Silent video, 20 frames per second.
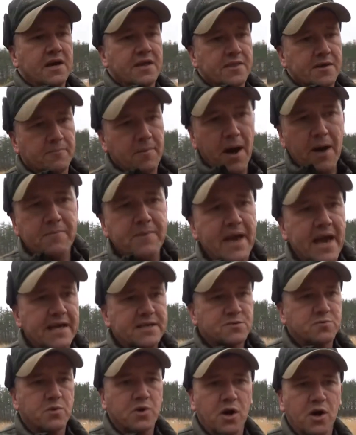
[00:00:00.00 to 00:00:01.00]
the
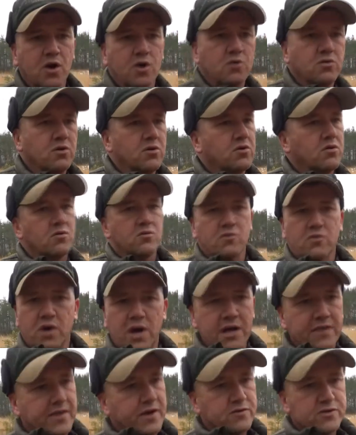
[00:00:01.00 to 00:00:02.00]
bobcats will go,
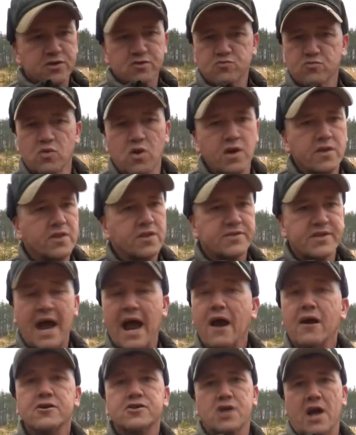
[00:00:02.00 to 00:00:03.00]
they'll just run the
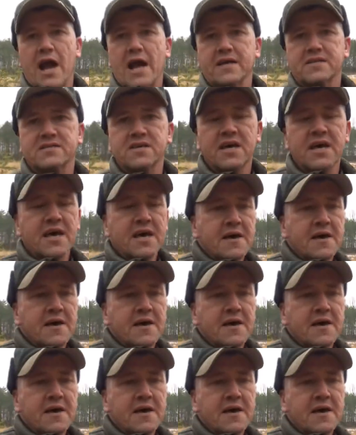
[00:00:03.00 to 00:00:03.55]
tire tracks.